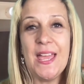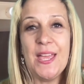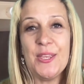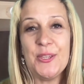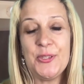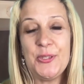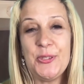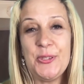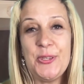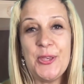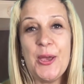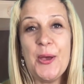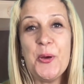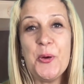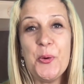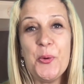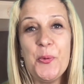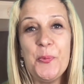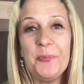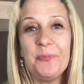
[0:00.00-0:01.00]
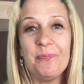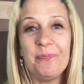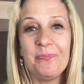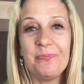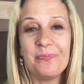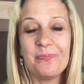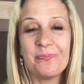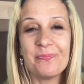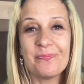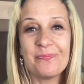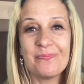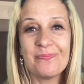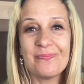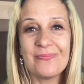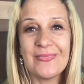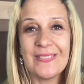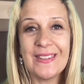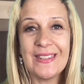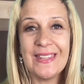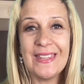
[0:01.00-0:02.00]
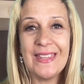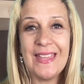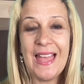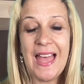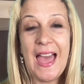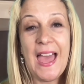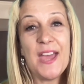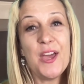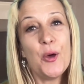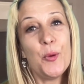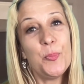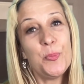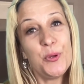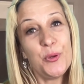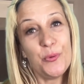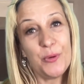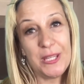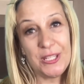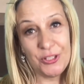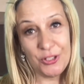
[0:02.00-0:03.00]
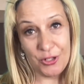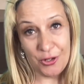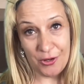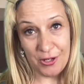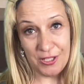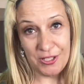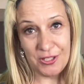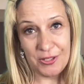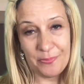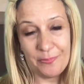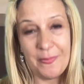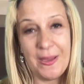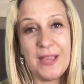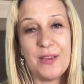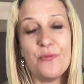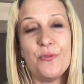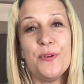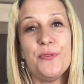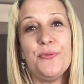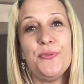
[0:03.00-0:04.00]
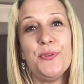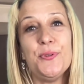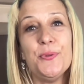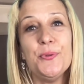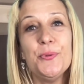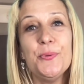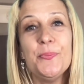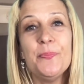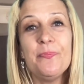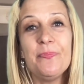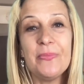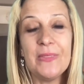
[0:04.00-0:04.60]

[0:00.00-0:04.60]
So I hope you enjoyed my review,